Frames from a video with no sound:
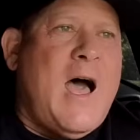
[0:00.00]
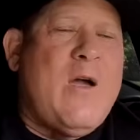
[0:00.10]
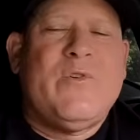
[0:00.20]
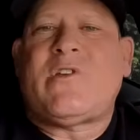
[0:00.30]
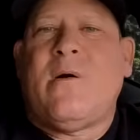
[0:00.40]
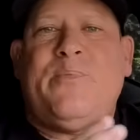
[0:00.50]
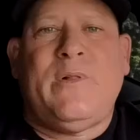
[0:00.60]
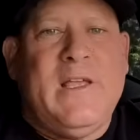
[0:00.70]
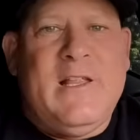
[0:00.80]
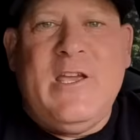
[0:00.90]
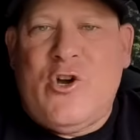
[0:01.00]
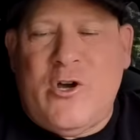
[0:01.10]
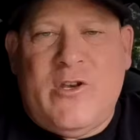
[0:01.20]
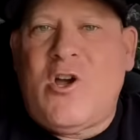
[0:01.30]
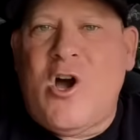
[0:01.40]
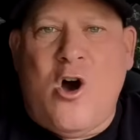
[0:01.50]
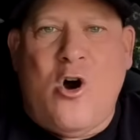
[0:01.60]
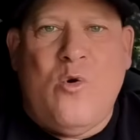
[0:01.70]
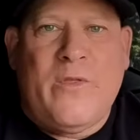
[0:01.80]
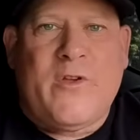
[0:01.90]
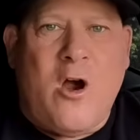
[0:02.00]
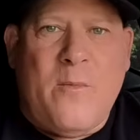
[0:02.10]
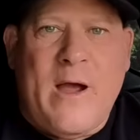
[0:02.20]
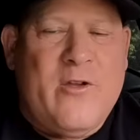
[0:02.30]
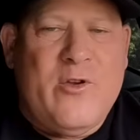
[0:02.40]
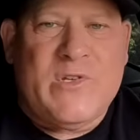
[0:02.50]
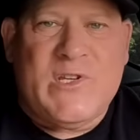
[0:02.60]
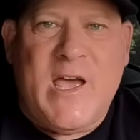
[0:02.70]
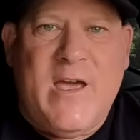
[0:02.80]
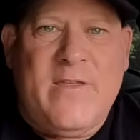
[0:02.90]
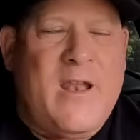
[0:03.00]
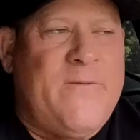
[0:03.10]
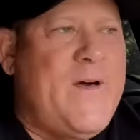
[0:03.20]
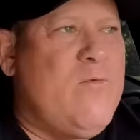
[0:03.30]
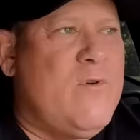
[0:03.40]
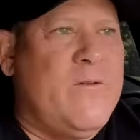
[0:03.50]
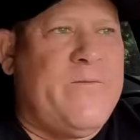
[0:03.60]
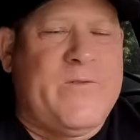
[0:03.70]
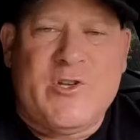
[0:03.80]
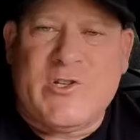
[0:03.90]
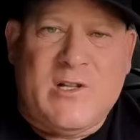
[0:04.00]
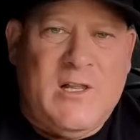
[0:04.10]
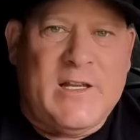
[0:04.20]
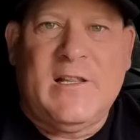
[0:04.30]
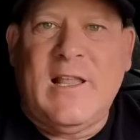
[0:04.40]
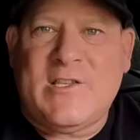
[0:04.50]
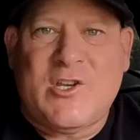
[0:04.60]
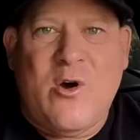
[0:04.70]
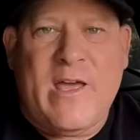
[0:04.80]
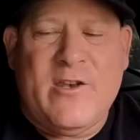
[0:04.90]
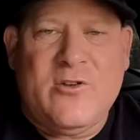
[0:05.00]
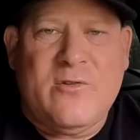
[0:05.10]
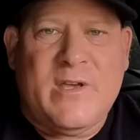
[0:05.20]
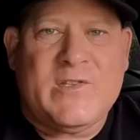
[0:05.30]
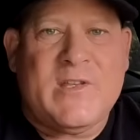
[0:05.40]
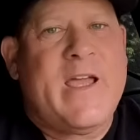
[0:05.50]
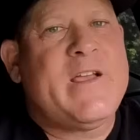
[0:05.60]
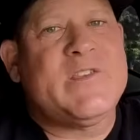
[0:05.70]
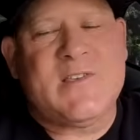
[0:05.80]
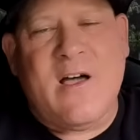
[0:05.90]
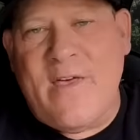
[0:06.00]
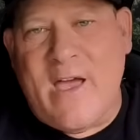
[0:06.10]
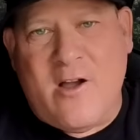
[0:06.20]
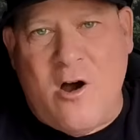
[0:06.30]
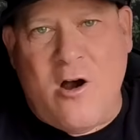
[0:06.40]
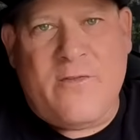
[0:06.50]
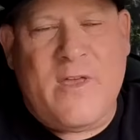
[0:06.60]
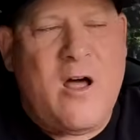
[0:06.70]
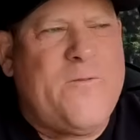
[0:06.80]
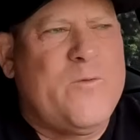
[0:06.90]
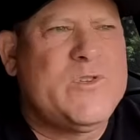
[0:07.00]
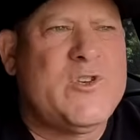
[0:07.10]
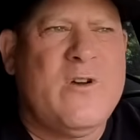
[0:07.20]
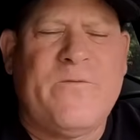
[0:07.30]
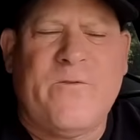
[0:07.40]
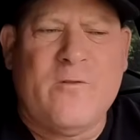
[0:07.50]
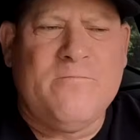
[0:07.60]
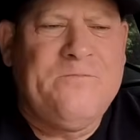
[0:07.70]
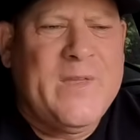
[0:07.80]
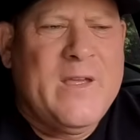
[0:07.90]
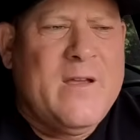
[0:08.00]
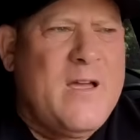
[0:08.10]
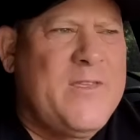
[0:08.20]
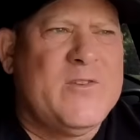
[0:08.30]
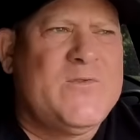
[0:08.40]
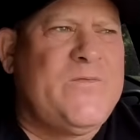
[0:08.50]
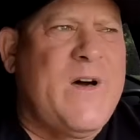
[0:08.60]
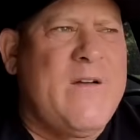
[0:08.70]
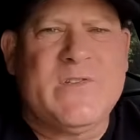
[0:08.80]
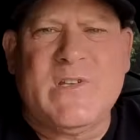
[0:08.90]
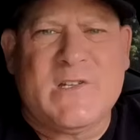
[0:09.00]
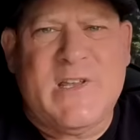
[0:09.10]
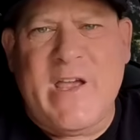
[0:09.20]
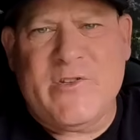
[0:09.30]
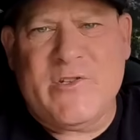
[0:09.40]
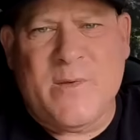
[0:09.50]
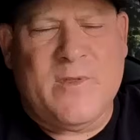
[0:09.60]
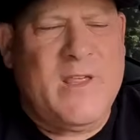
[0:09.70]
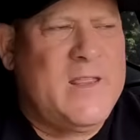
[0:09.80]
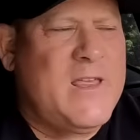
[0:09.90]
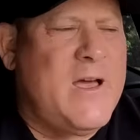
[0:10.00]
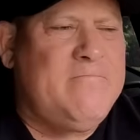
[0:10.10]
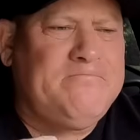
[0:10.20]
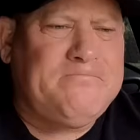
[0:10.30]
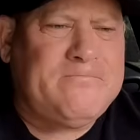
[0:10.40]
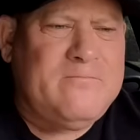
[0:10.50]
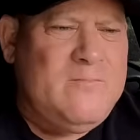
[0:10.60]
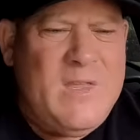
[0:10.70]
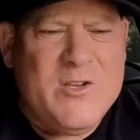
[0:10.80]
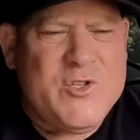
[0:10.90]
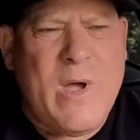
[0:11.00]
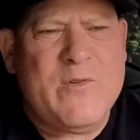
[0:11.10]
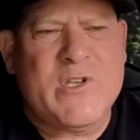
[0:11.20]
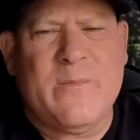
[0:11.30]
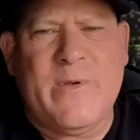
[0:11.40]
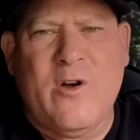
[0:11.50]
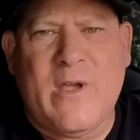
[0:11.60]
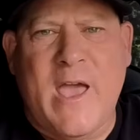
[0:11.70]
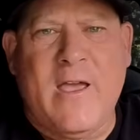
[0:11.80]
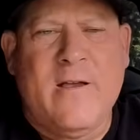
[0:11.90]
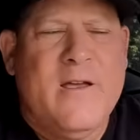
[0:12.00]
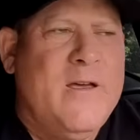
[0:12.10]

I was completely good to go with Car Buyer USA that if I would have just clicked let's go ahead and do this that I could sell that car. That offer was good for I think it was 5 or 6 days or something like that. So I was going to be okay.